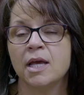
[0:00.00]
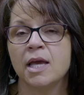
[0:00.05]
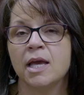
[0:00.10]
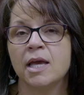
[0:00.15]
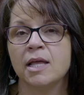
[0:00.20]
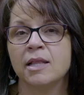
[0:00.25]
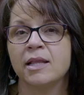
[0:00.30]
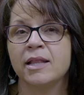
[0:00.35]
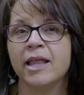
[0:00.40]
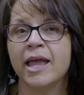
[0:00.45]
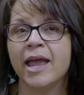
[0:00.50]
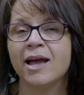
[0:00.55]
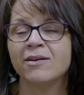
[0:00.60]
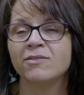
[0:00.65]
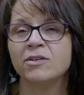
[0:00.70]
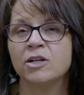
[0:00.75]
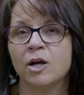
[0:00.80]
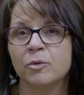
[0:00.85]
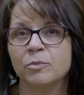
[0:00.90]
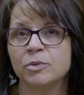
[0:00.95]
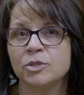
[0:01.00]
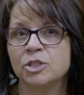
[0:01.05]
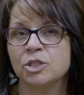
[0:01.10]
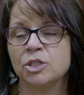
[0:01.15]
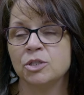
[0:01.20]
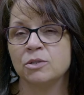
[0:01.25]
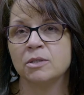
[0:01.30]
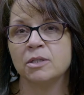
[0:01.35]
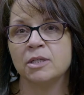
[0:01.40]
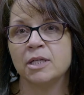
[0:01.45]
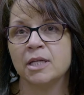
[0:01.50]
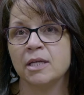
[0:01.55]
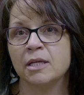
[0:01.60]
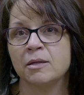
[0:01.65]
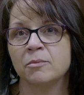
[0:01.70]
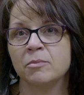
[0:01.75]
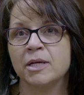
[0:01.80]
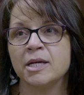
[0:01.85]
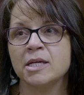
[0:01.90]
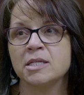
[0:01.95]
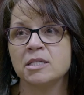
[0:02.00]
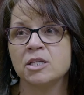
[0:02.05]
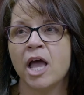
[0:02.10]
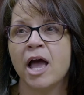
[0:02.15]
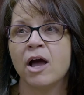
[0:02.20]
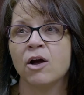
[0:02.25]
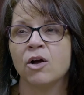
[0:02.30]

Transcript: and that they have an opportunity because of how